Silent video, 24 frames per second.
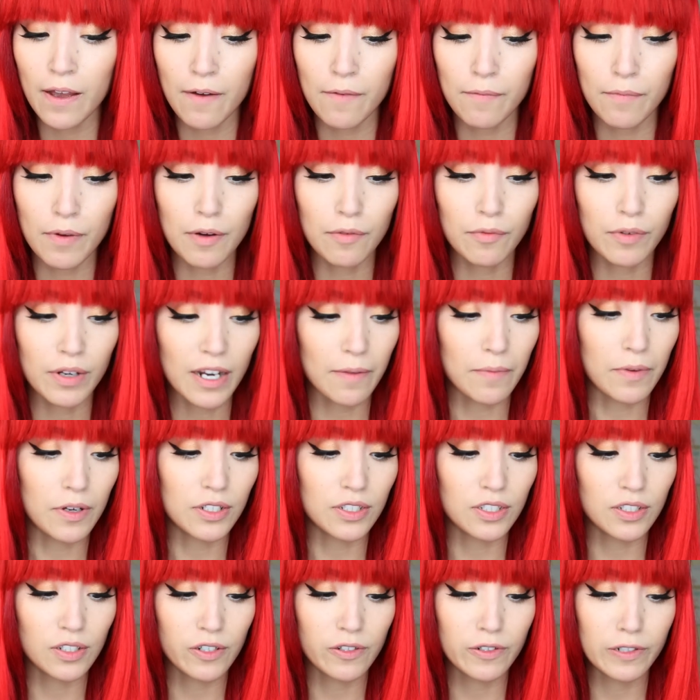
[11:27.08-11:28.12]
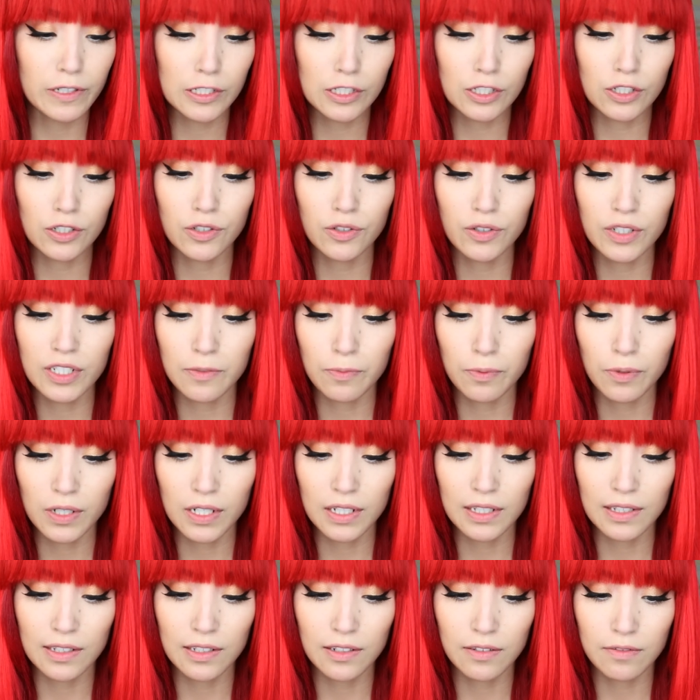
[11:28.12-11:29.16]
But what I'm also going to do is put
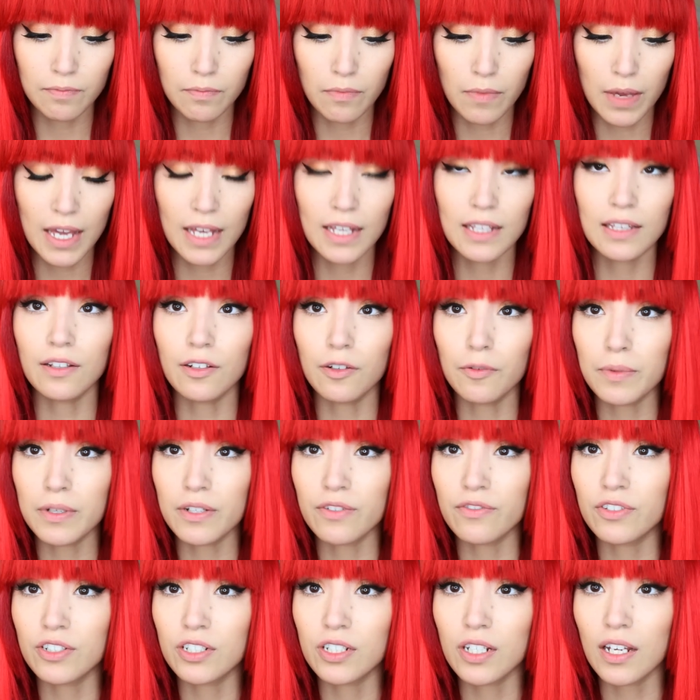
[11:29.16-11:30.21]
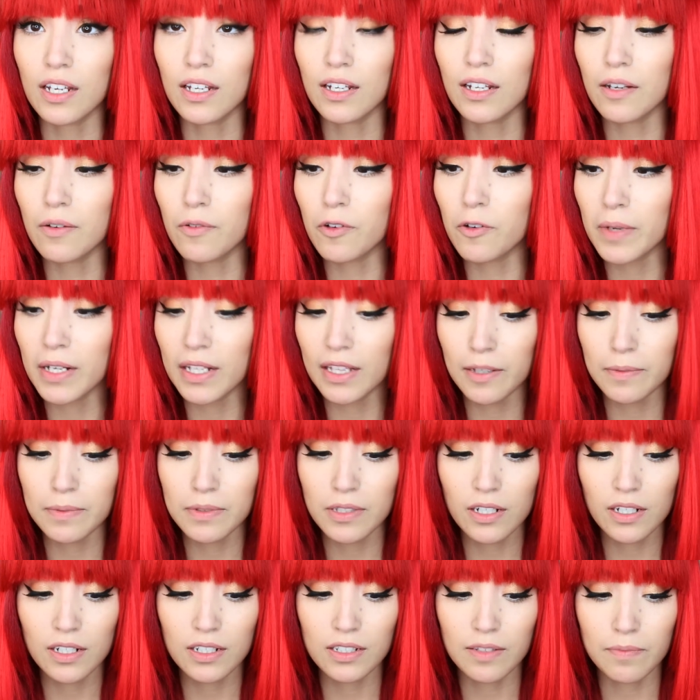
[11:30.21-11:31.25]
a make a little bit of shading where my lips
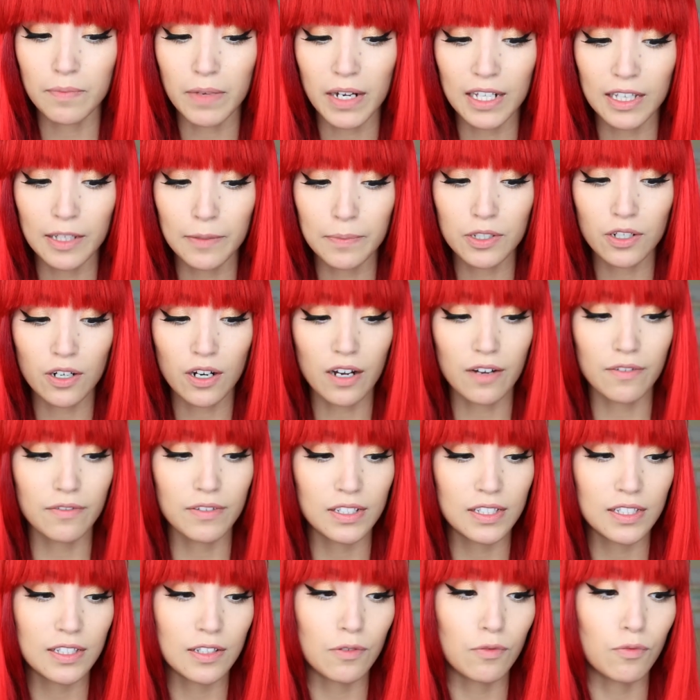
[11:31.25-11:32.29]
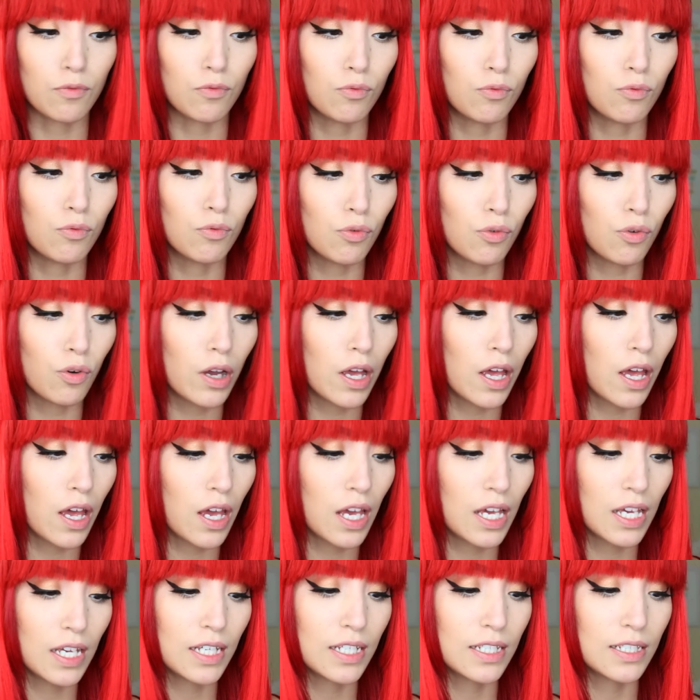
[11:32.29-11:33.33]
are because my lips are obviously
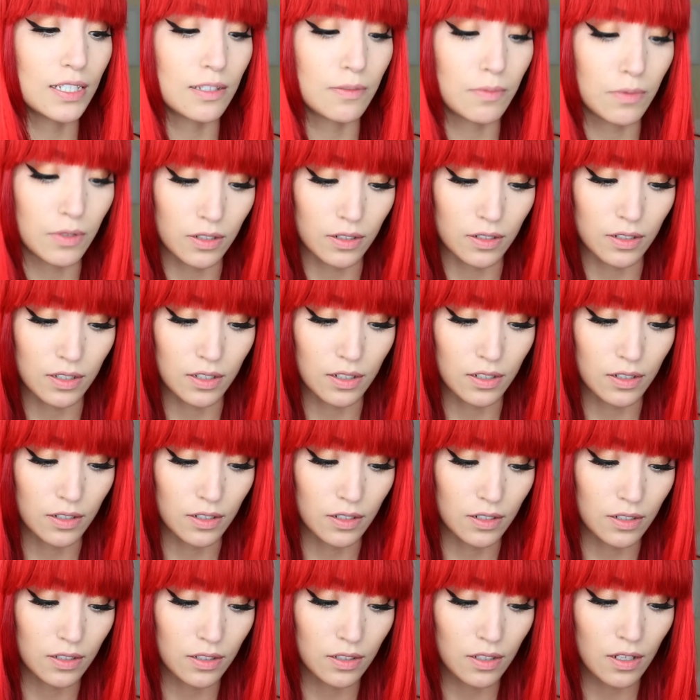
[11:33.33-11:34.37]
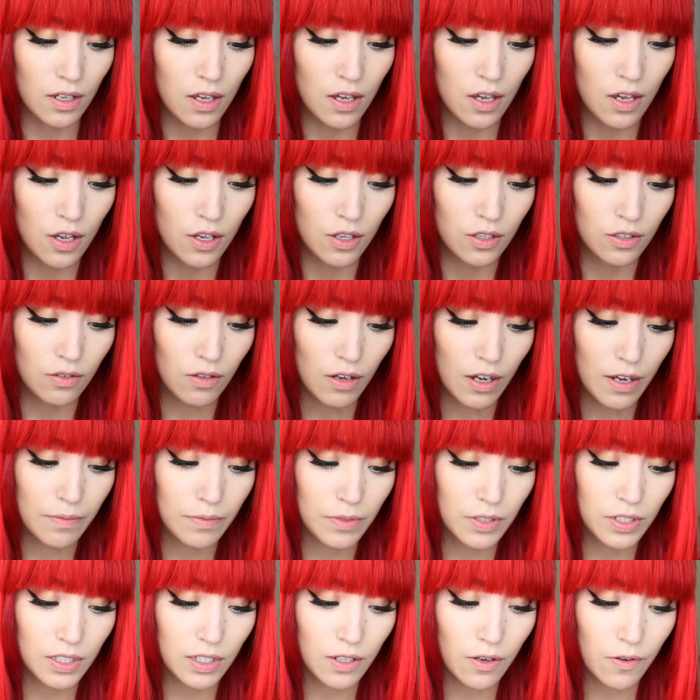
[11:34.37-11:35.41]
way smaller than hers. So I'm
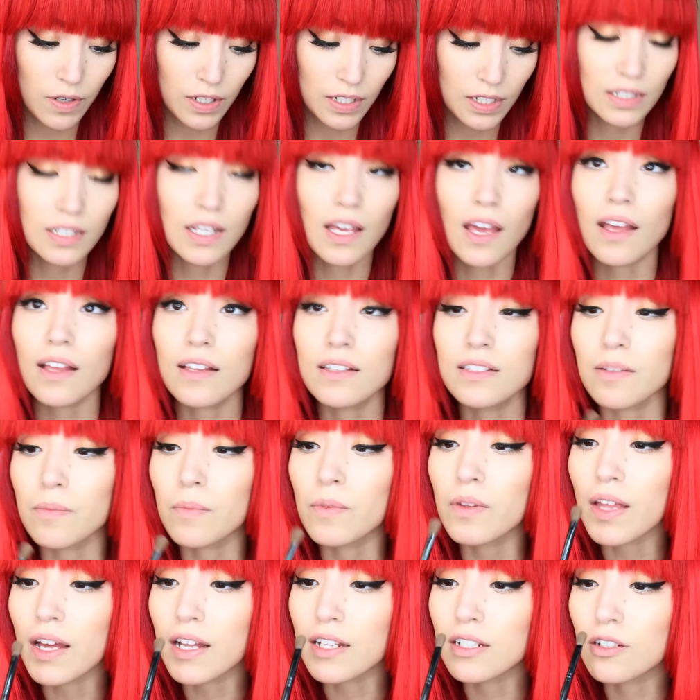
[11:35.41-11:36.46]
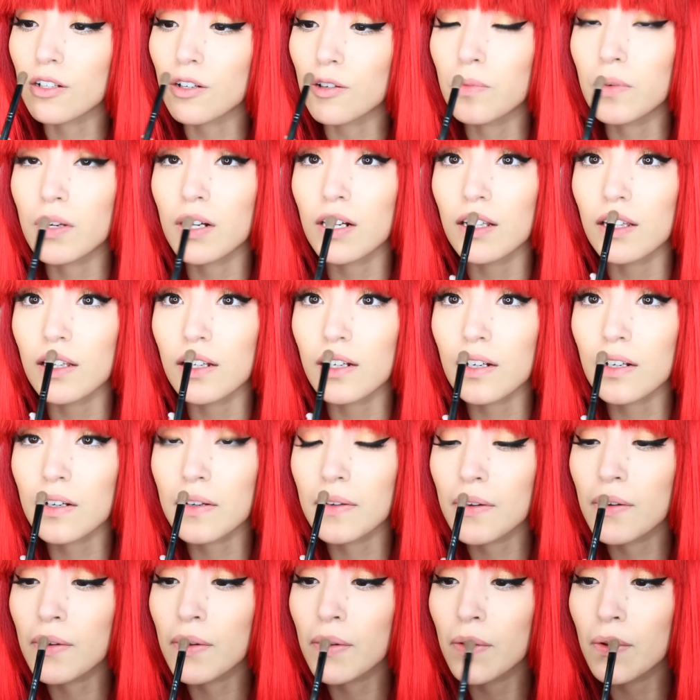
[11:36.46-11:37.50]
just going to take some of that taupe color
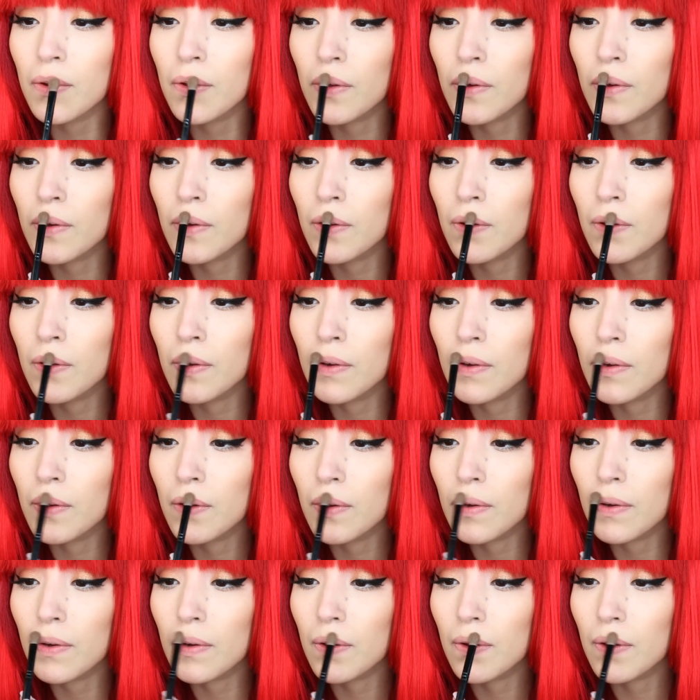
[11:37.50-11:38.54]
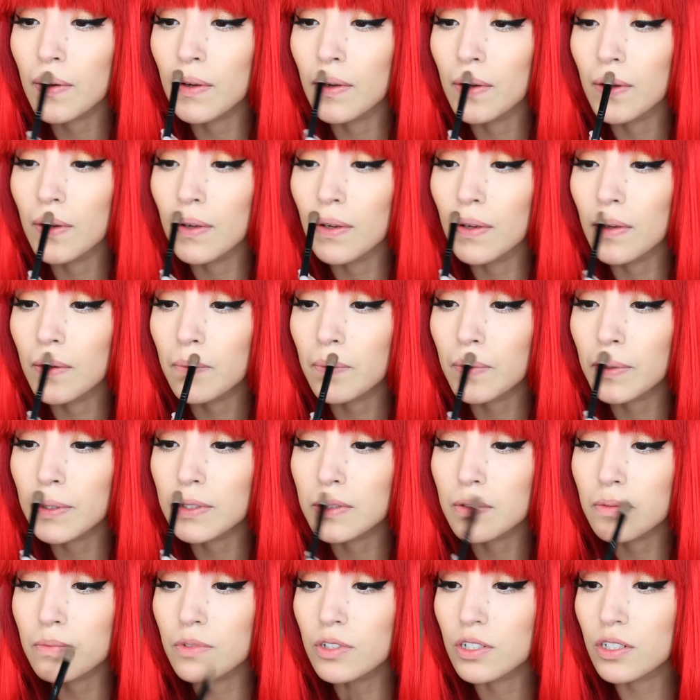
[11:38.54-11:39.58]
and put
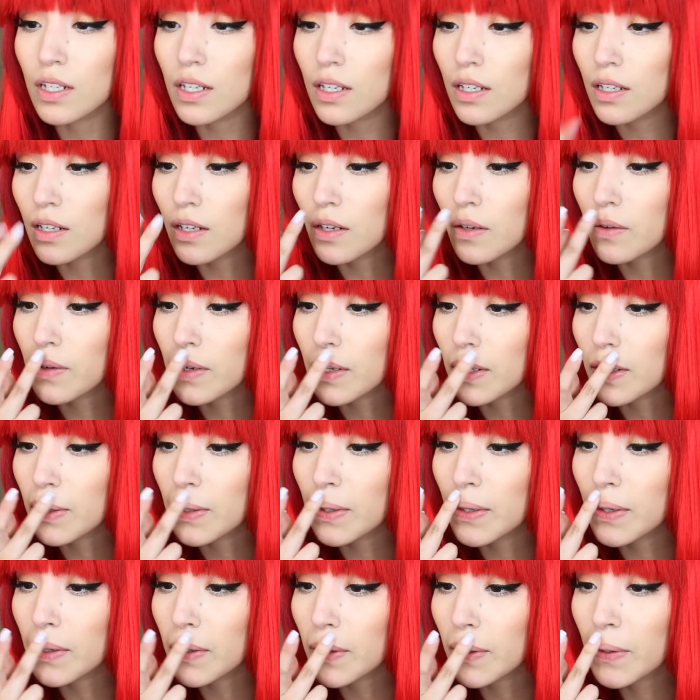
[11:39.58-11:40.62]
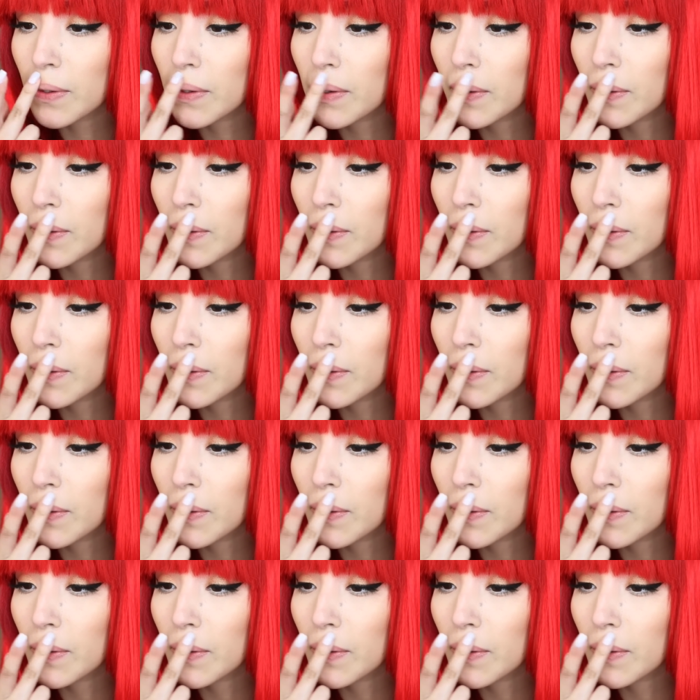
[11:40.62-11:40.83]
some shading right there